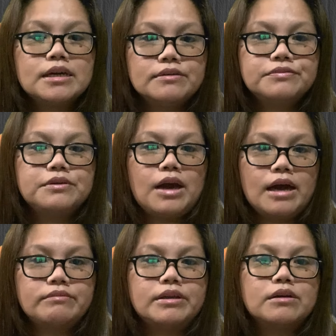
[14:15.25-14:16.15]
If you
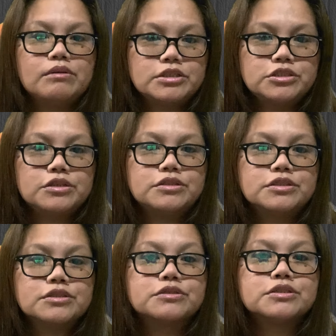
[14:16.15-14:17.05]
have any
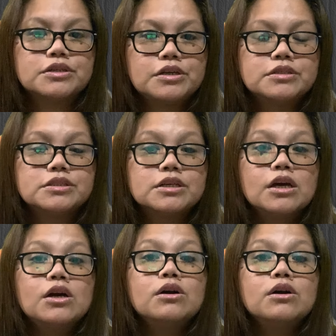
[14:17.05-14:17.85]
questions, concerns,